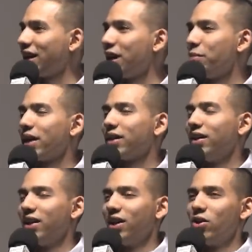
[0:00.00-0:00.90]
And then I'm like,
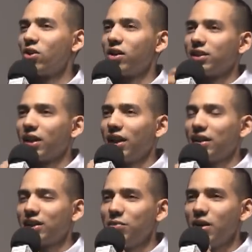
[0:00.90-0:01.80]
hold on a second. They
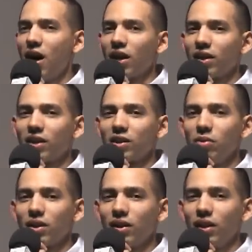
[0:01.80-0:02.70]
see me ogling at
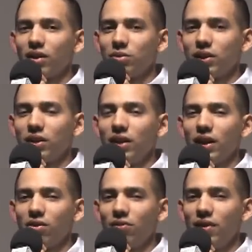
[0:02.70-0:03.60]
them, looking like them such a
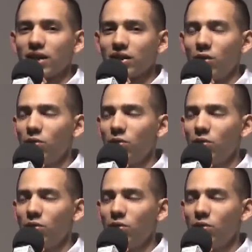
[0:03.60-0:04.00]
negative fashion.